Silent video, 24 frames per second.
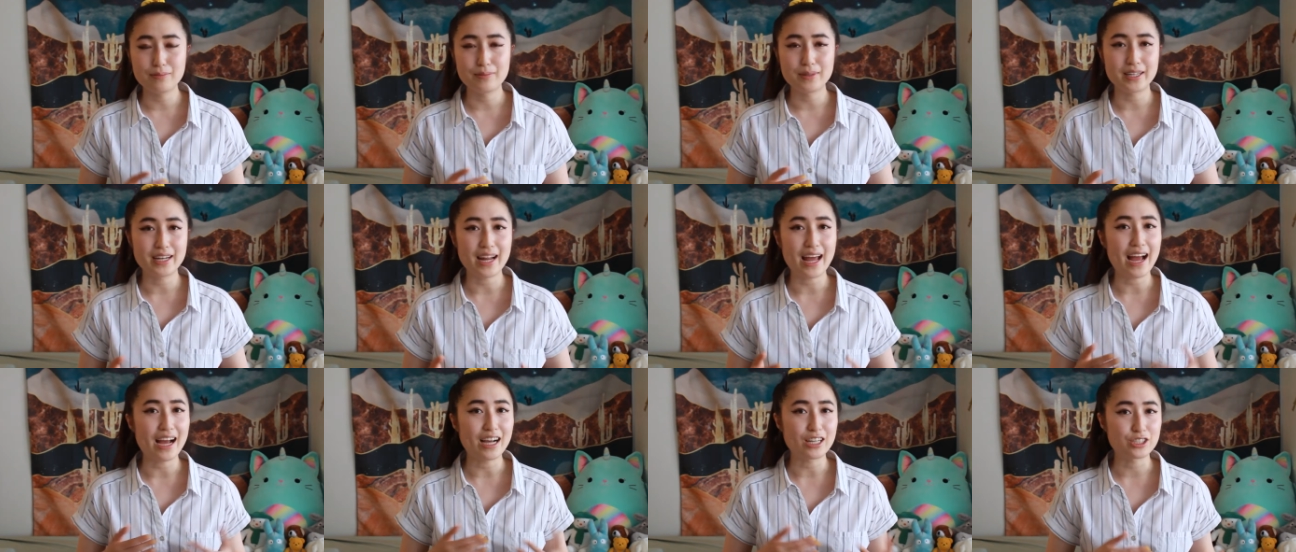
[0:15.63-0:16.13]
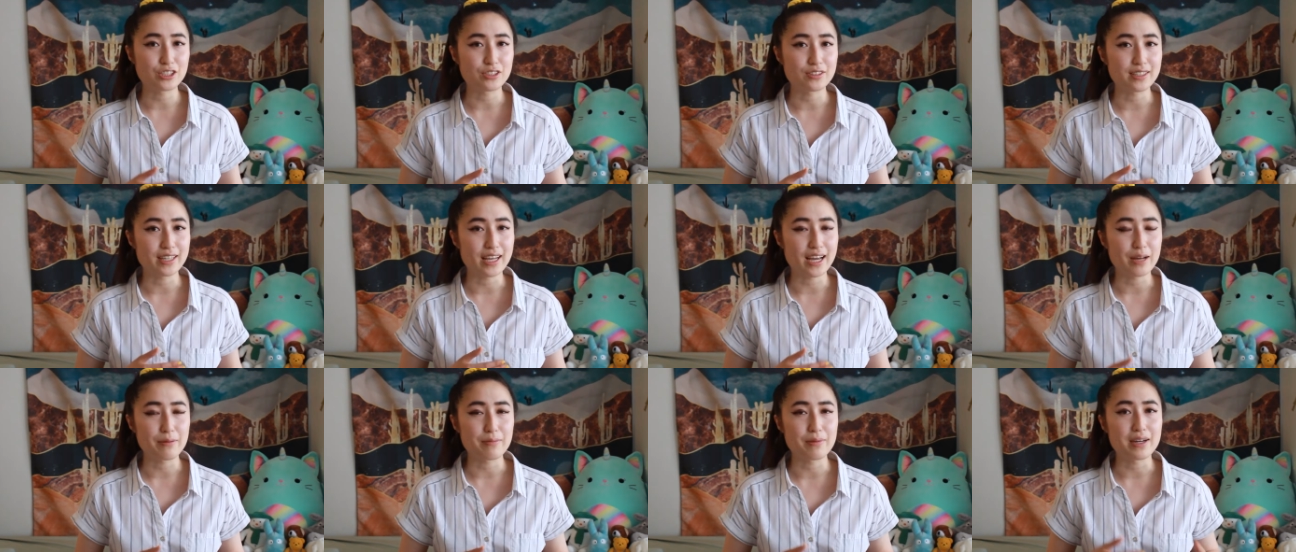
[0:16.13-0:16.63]
but
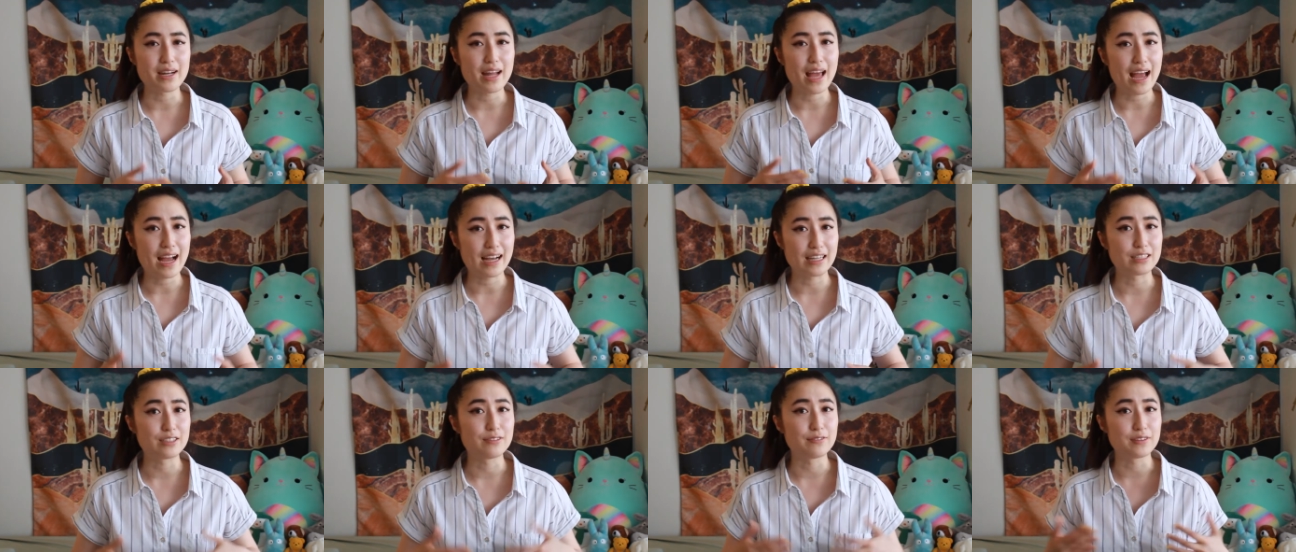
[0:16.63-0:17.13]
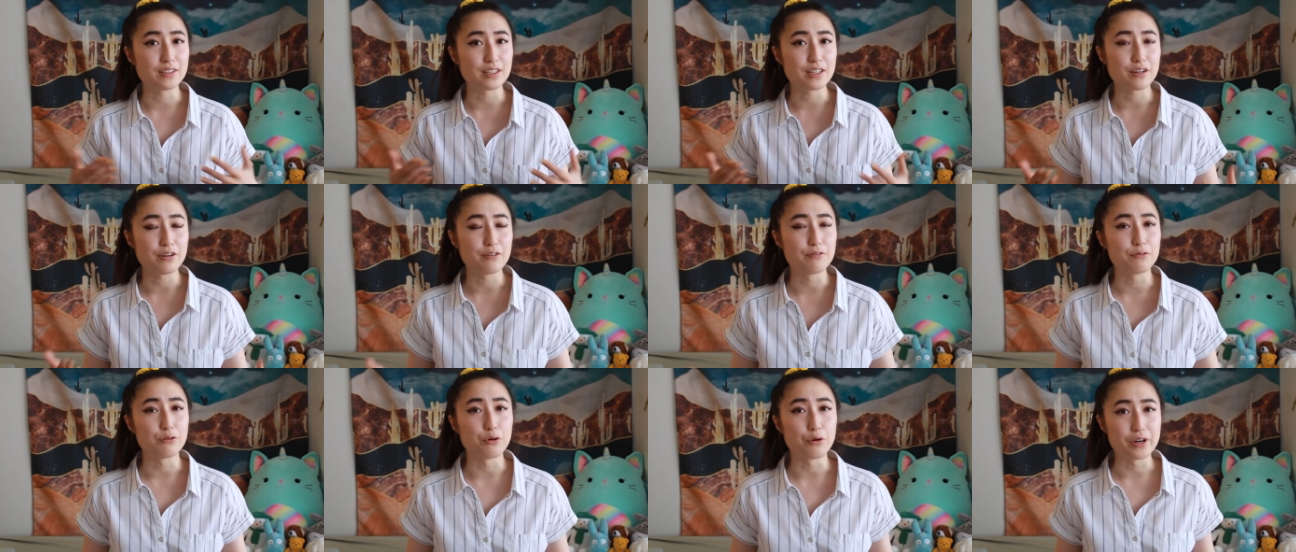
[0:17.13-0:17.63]
actually had been actively
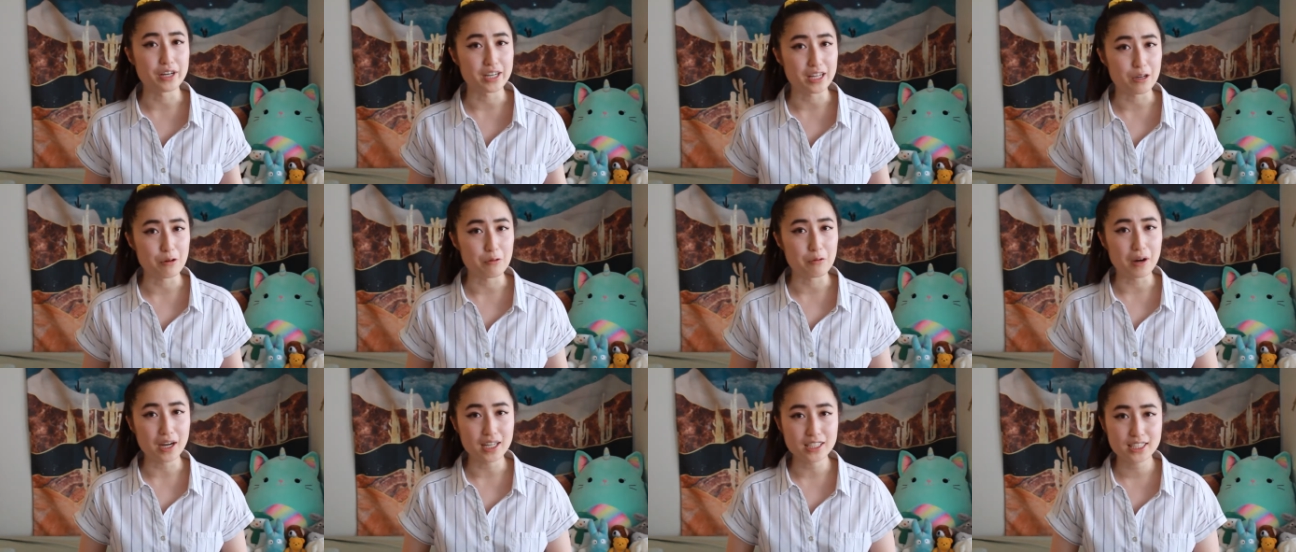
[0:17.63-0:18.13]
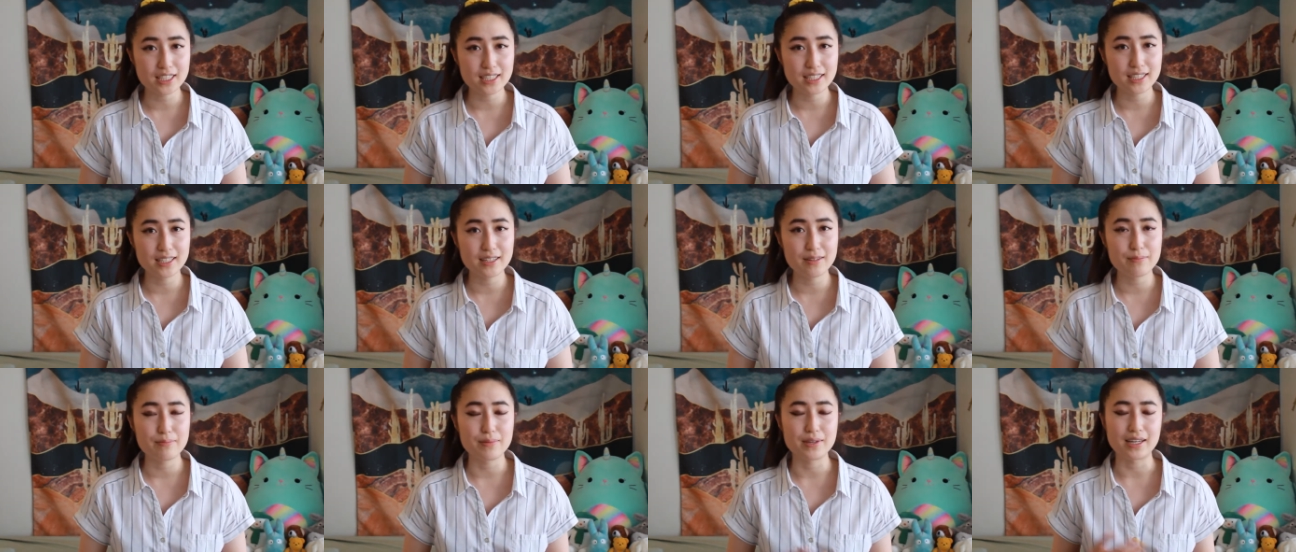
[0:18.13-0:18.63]
avoiding watching
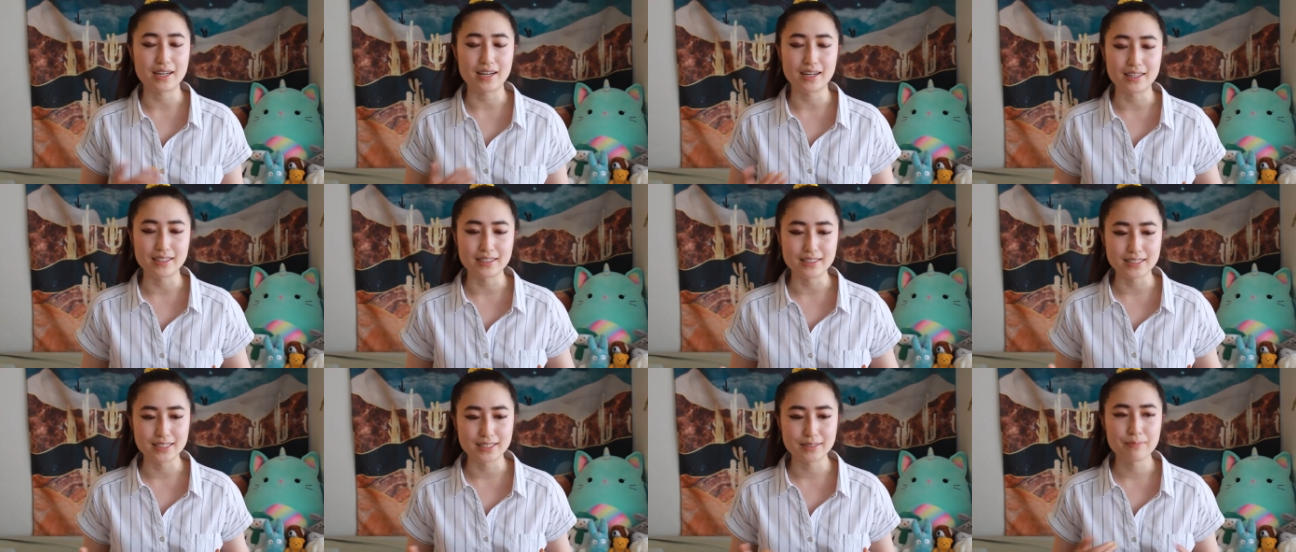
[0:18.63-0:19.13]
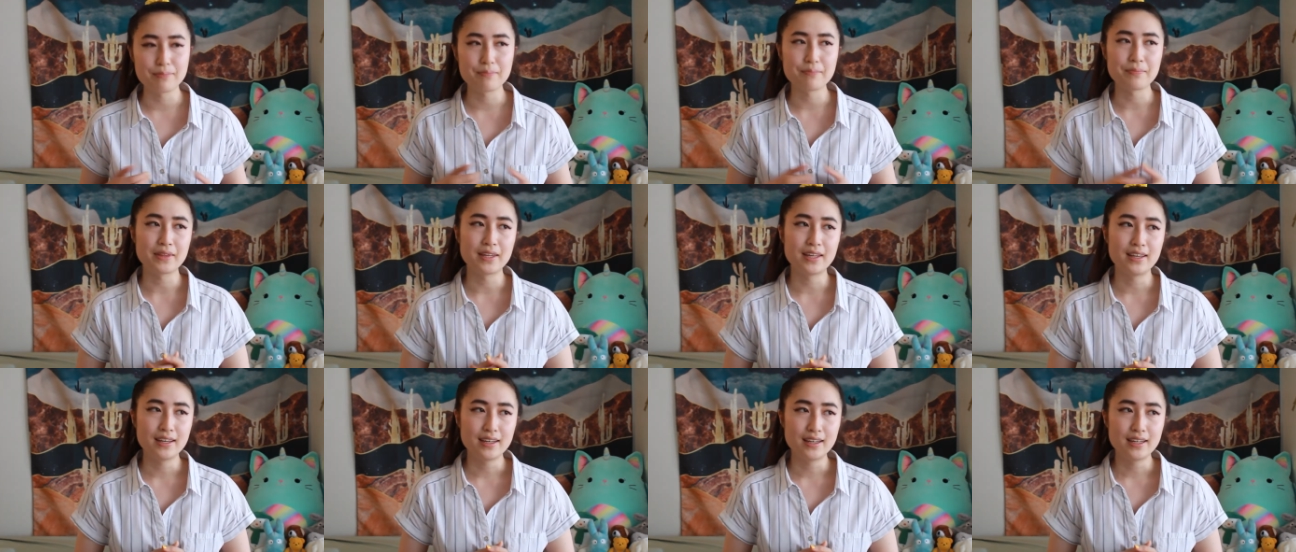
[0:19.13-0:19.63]
it because
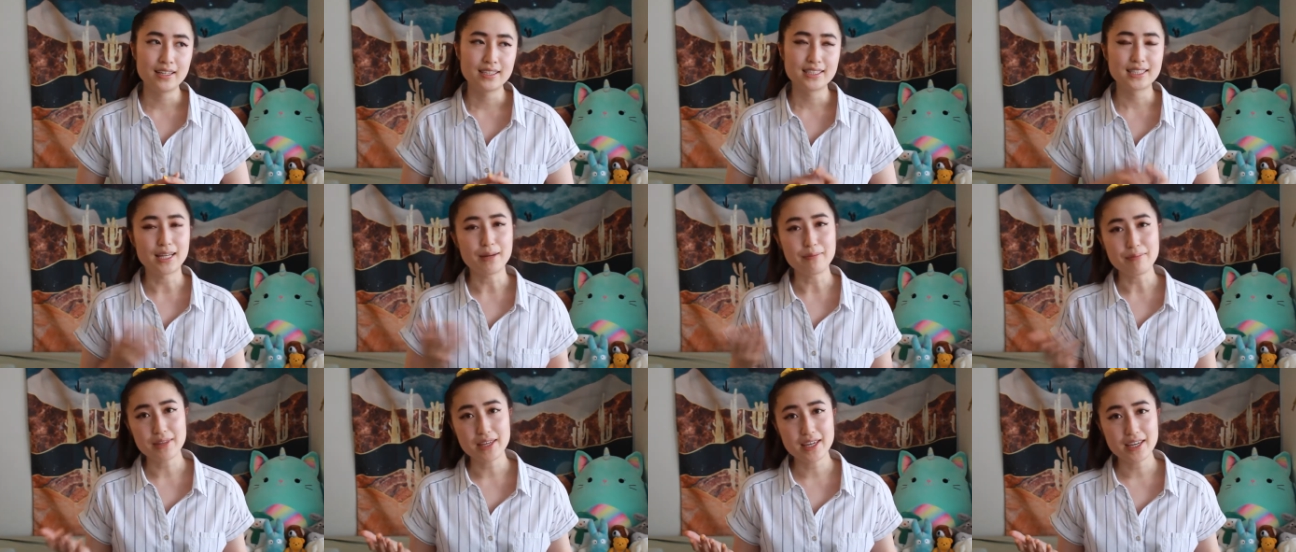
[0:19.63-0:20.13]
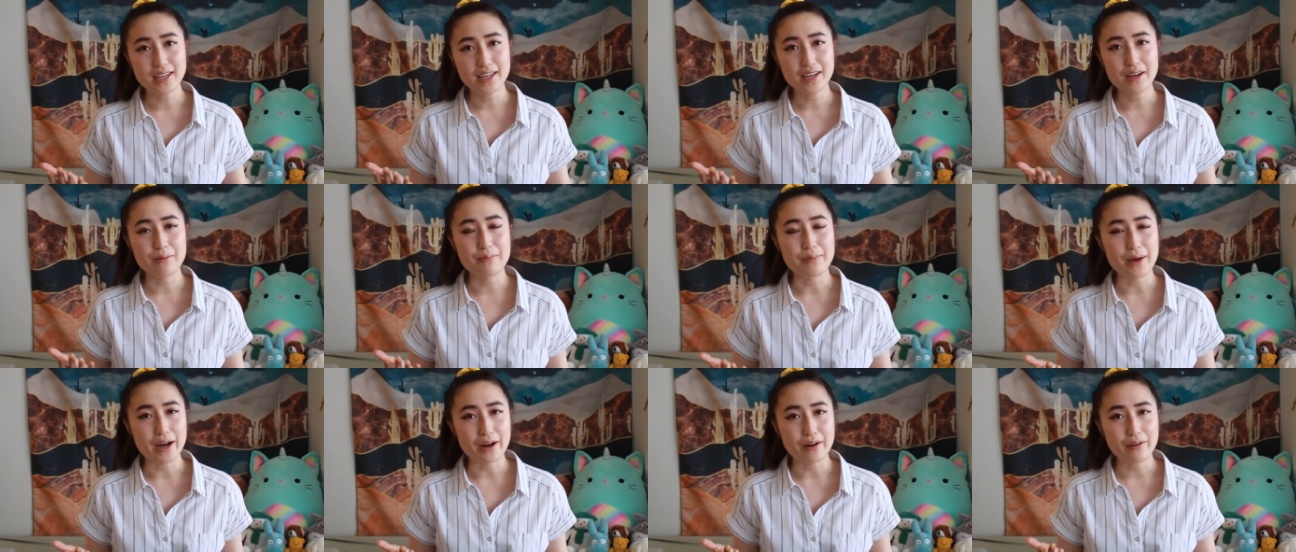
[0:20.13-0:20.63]
something
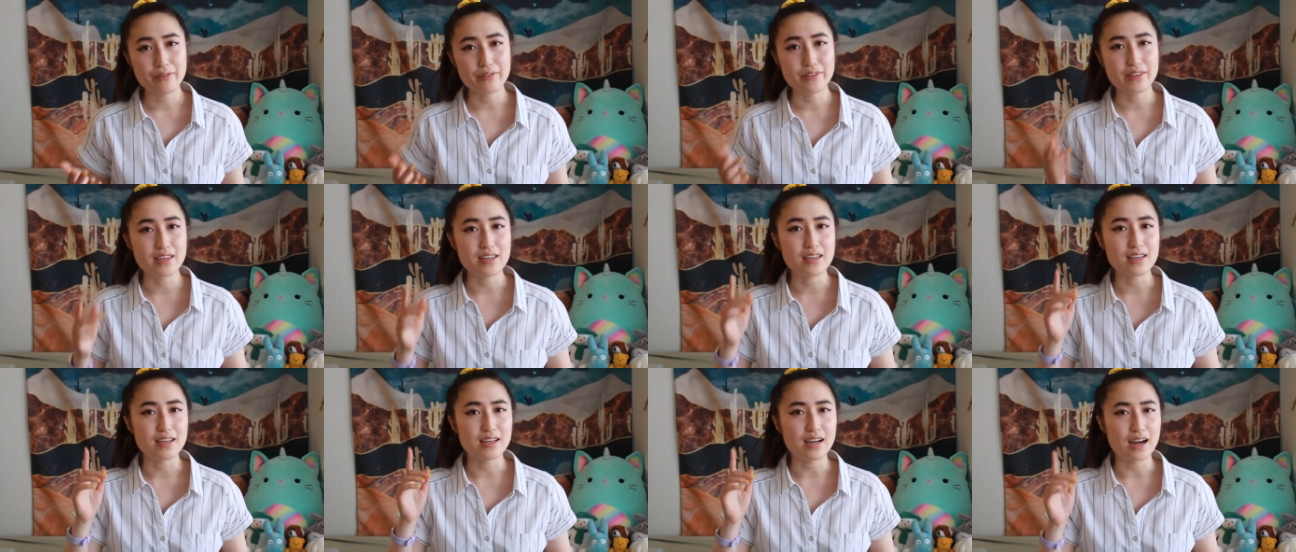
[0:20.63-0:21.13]
about the